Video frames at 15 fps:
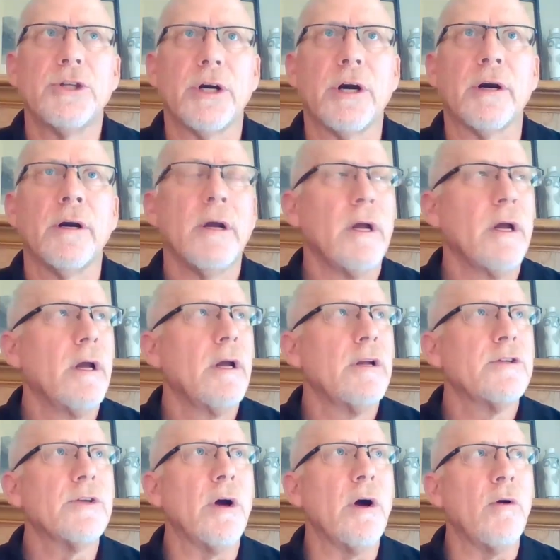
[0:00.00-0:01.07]
Sure.
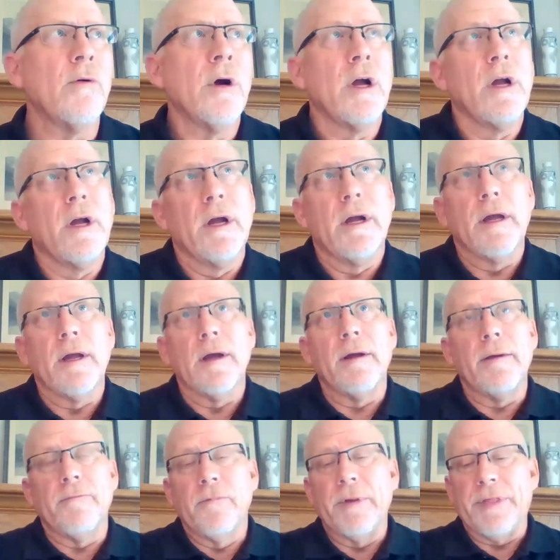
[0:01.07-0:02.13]
So,
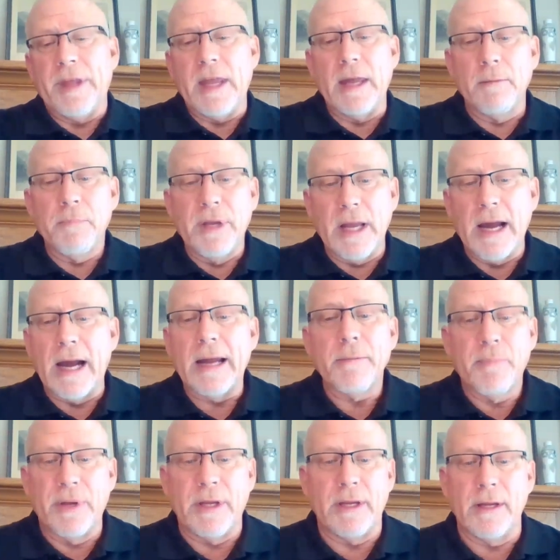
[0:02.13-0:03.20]
with the
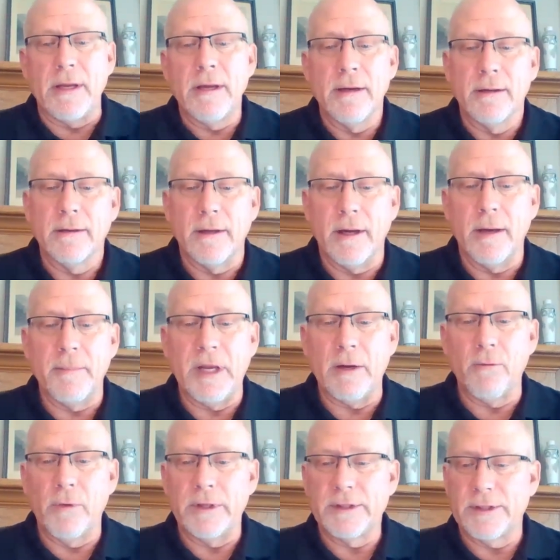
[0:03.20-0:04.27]
NPIP, I
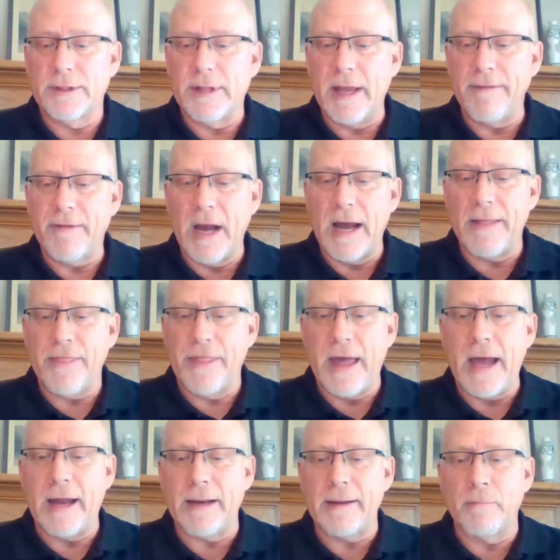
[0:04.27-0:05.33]
mean, once they've got
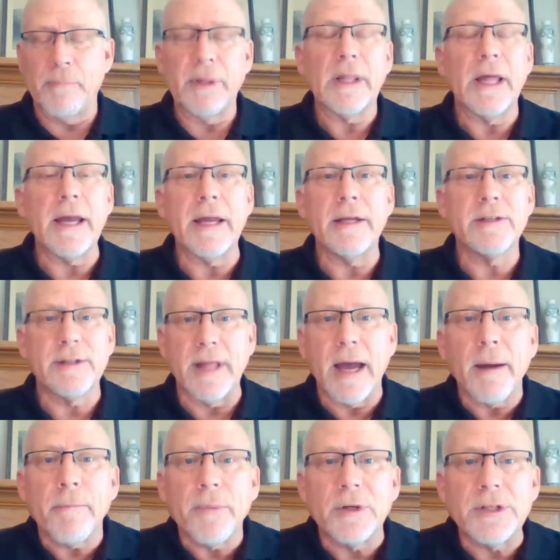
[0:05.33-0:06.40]
that in place,
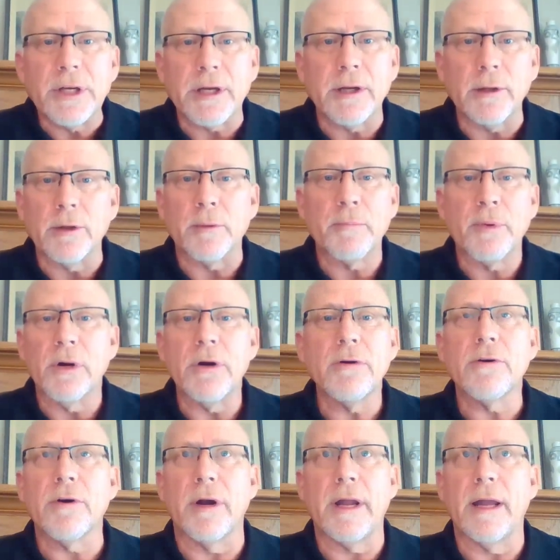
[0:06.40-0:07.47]
that particular
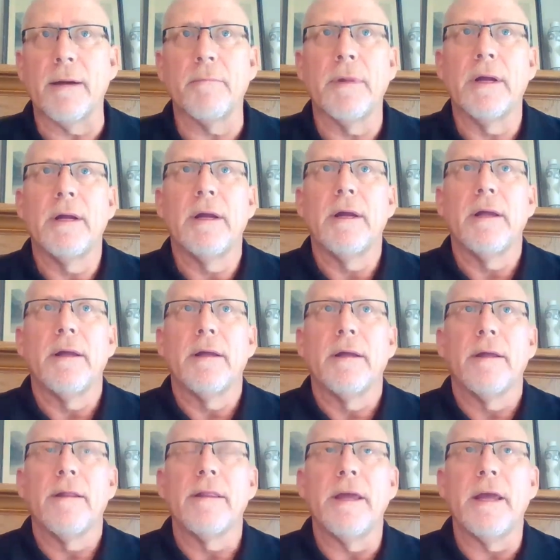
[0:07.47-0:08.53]
program,
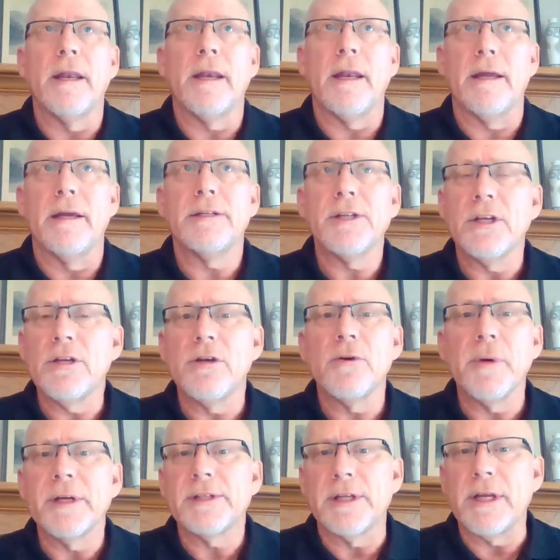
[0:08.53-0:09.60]
then it's a
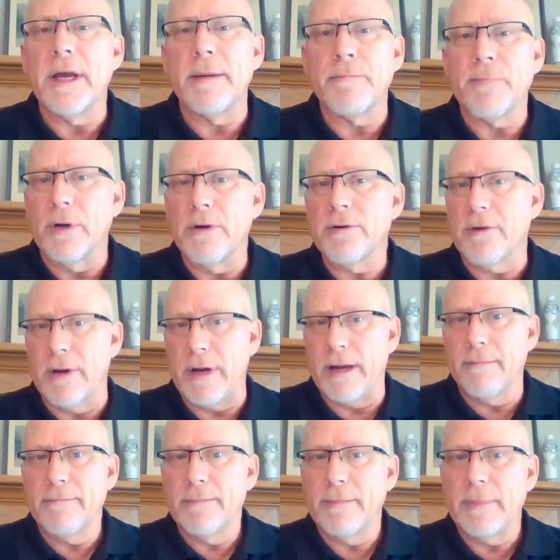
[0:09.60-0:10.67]
USDA
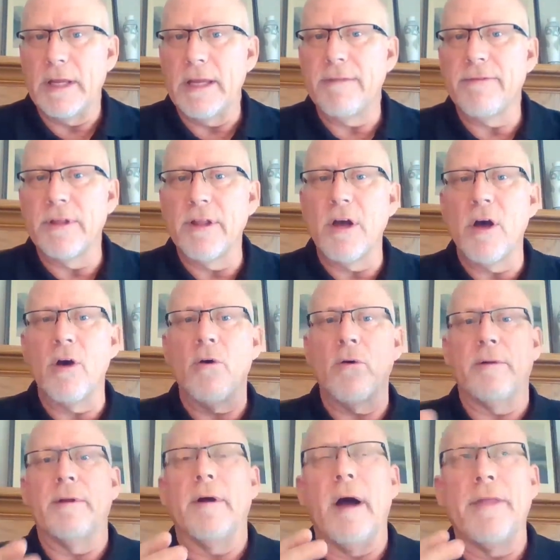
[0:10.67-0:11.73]
program, even
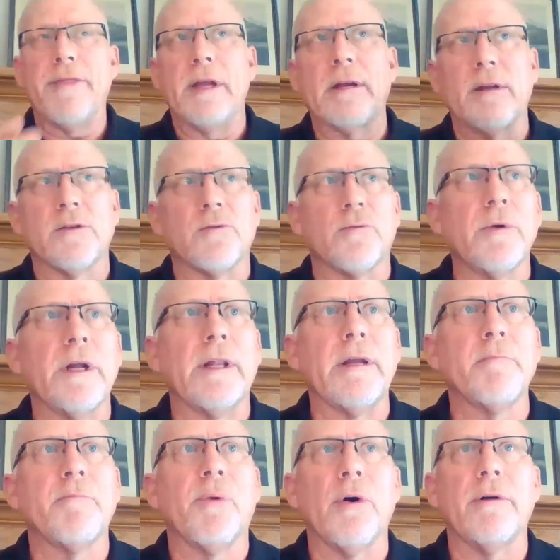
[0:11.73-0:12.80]
though I think it's
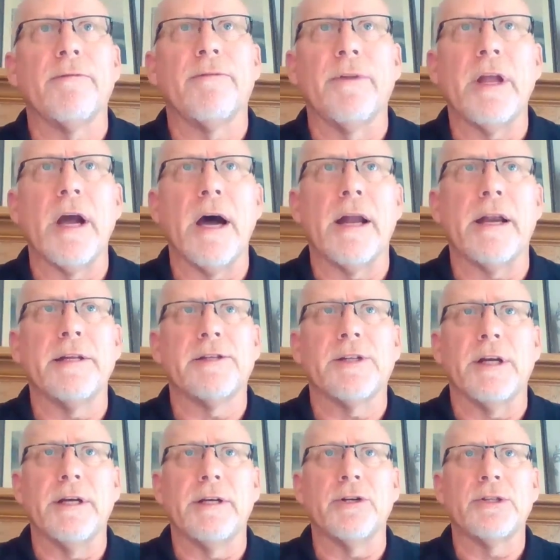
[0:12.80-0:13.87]
really important for the
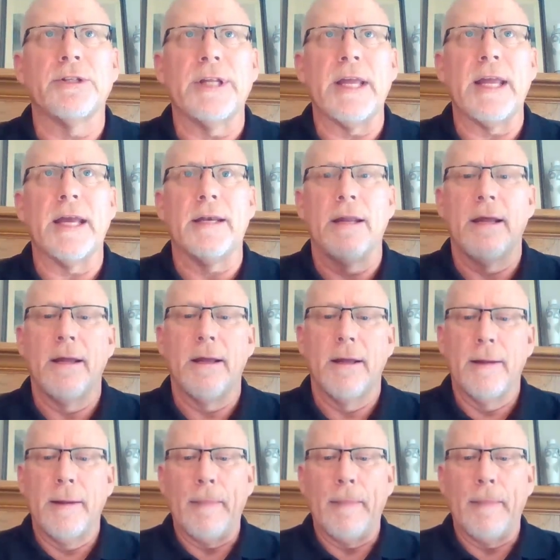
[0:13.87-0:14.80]
audience to understand